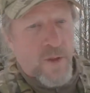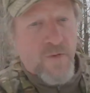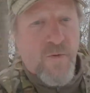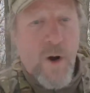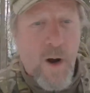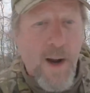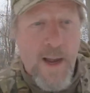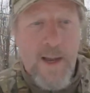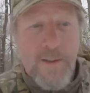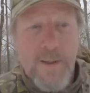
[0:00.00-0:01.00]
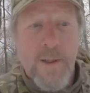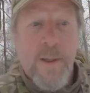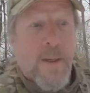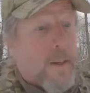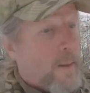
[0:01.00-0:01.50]
as far as
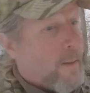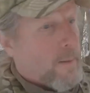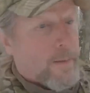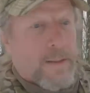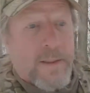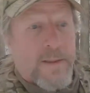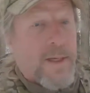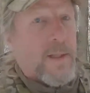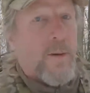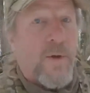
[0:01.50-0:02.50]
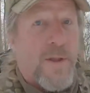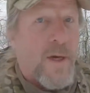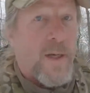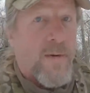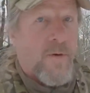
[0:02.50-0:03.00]
dealing with the
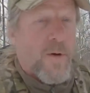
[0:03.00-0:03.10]
uneven